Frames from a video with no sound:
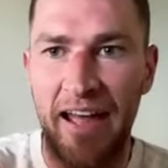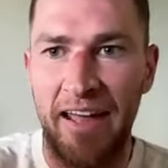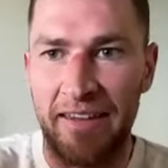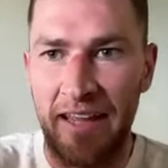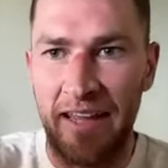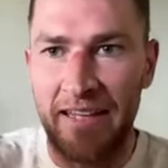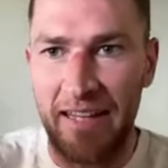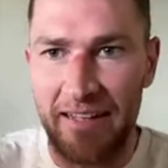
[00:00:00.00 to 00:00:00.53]
and
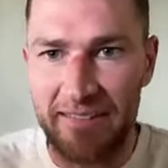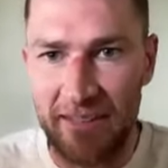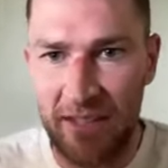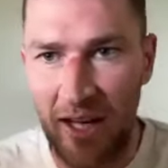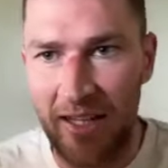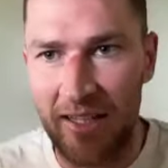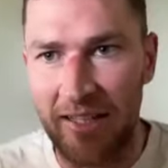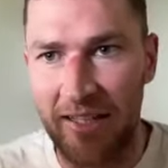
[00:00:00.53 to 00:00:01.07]
they're less
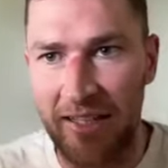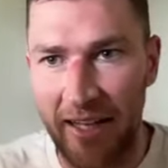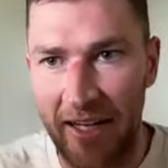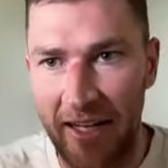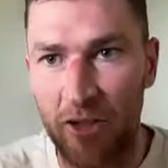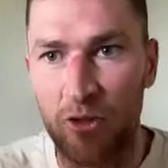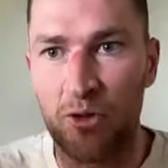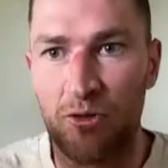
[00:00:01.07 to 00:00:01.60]
likely to get
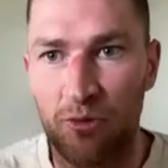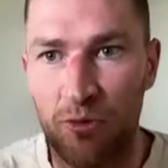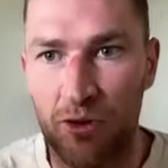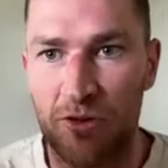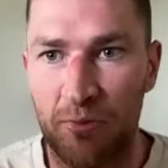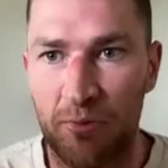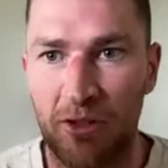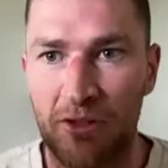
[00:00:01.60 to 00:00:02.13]
a good
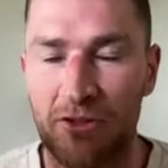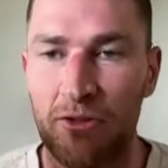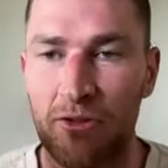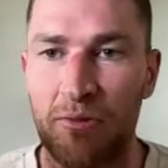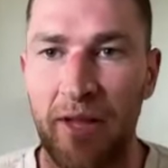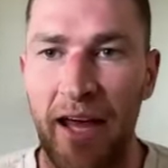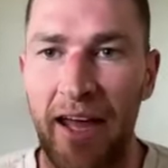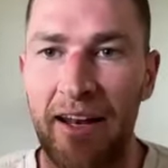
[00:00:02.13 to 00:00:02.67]
response
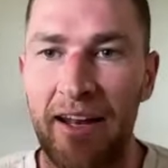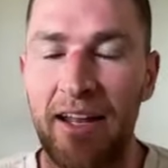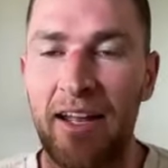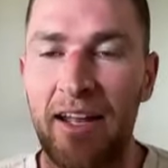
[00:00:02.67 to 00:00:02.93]
from that.